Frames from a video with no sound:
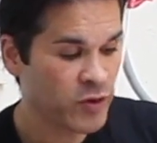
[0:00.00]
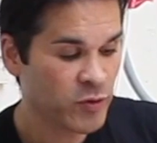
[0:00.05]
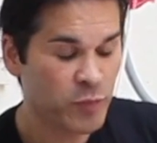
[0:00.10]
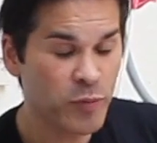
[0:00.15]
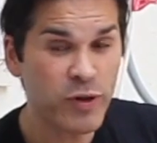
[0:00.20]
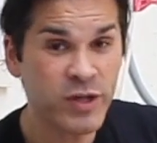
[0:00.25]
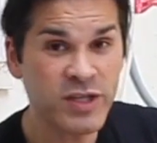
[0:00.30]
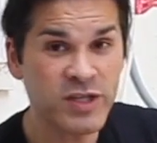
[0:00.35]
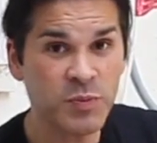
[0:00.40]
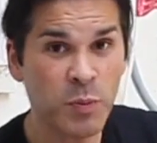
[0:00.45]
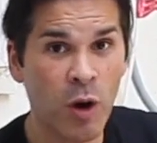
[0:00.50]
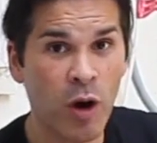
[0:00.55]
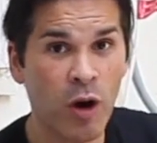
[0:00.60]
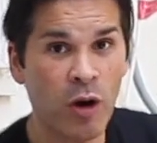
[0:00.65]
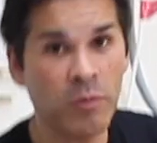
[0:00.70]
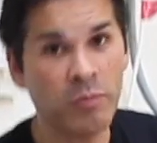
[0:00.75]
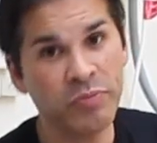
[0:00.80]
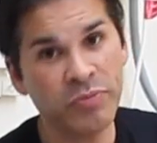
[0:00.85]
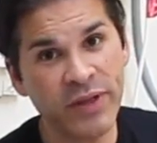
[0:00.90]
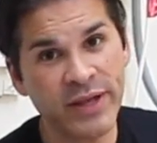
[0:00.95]
Pretty
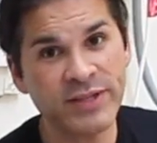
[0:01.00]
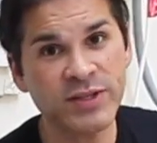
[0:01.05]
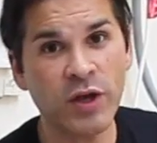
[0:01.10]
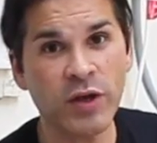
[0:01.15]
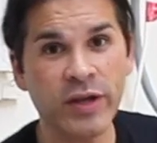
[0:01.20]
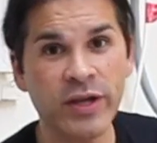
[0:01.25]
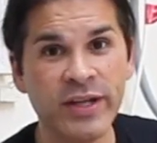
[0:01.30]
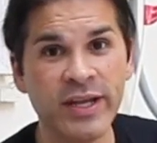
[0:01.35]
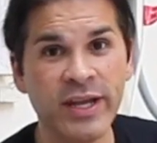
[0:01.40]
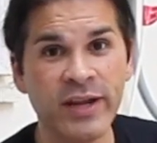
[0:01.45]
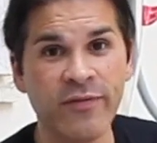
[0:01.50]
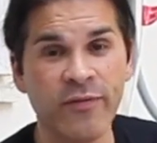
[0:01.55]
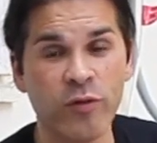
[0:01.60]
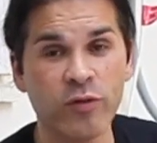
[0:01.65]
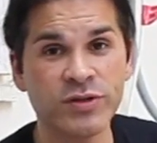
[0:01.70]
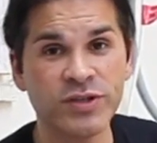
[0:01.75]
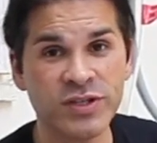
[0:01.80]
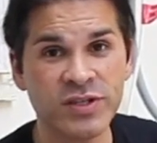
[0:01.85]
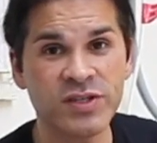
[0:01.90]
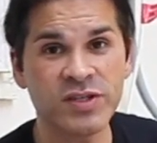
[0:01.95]
small, that's all you need
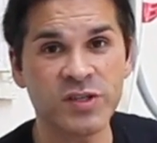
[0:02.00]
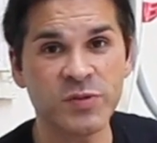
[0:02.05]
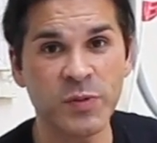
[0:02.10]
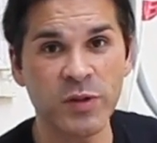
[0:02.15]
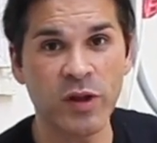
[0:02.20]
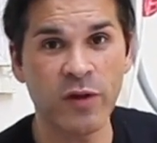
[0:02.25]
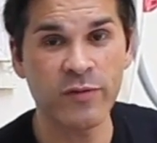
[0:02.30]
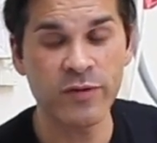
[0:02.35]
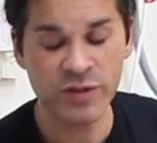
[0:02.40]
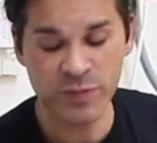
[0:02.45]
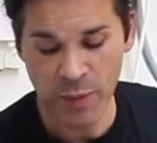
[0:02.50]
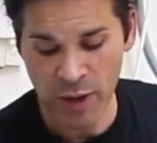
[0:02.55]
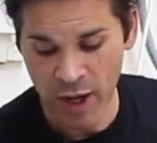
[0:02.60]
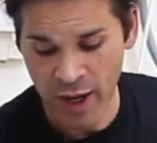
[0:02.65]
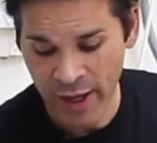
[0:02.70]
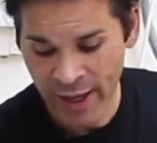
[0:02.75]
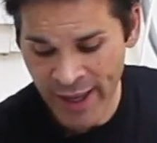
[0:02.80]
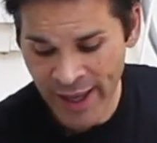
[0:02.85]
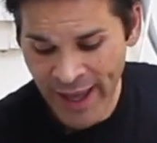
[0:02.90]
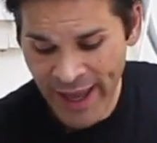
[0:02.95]
for just the spillover
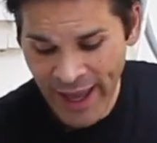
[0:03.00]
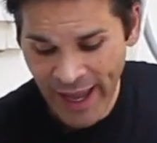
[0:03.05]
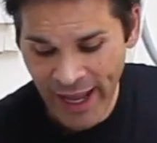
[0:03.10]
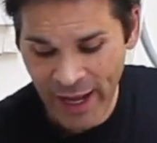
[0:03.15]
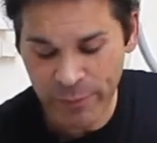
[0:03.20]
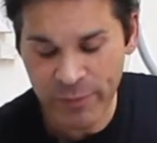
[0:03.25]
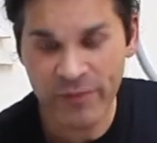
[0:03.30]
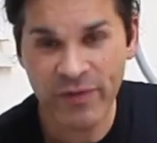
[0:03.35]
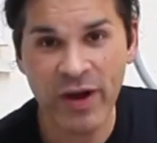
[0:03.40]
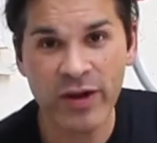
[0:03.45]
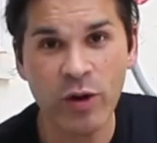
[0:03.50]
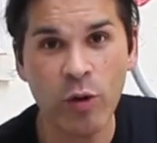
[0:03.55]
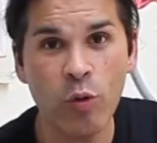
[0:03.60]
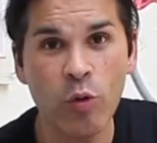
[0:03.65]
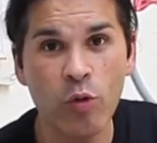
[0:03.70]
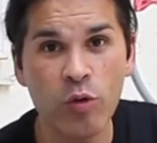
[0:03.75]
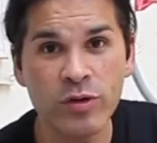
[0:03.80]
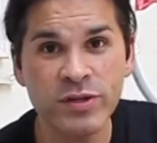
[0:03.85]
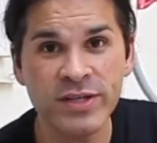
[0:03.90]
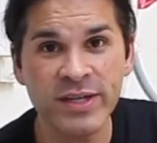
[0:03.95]
spa. And we've got a 1.5
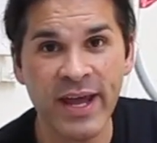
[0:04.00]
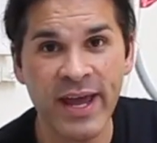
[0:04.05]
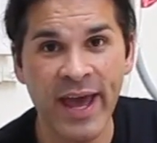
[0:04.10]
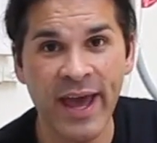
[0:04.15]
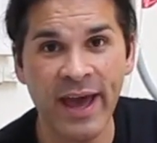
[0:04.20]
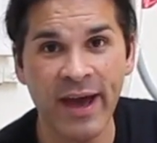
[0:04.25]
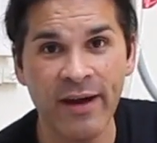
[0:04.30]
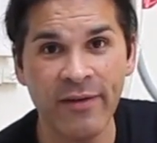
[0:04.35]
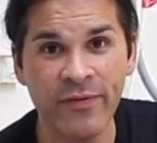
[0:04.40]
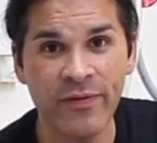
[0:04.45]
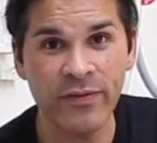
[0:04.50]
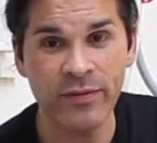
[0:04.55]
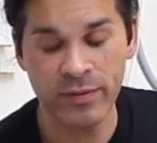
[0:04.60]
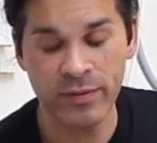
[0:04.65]
horse